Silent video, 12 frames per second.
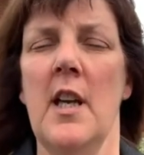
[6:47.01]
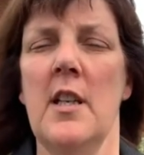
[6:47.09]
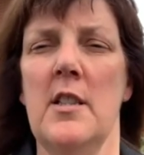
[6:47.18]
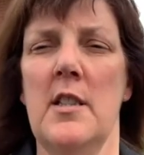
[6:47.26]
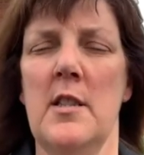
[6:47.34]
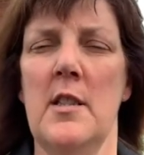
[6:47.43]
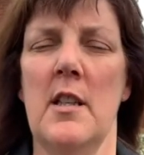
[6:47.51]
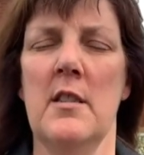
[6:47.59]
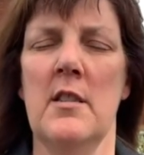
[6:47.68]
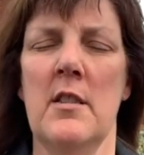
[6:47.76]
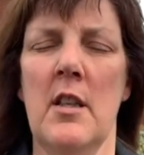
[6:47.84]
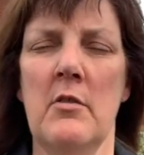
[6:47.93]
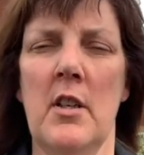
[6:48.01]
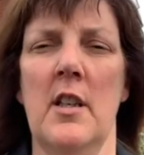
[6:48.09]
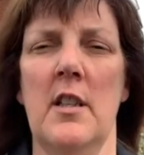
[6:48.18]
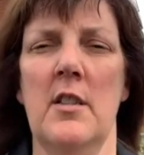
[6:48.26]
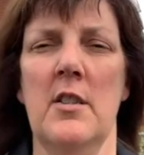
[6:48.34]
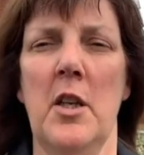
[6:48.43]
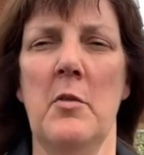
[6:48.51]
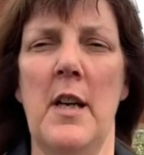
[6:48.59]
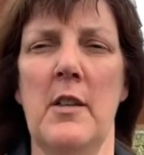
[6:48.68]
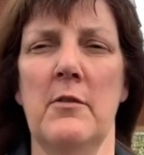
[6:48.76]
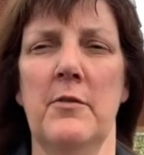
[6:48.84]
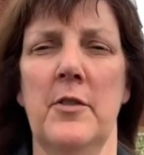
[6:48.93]
She's so kind, so
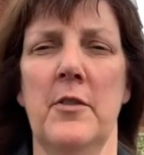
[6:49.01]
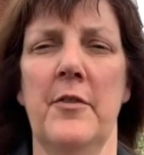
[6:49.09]
helpful,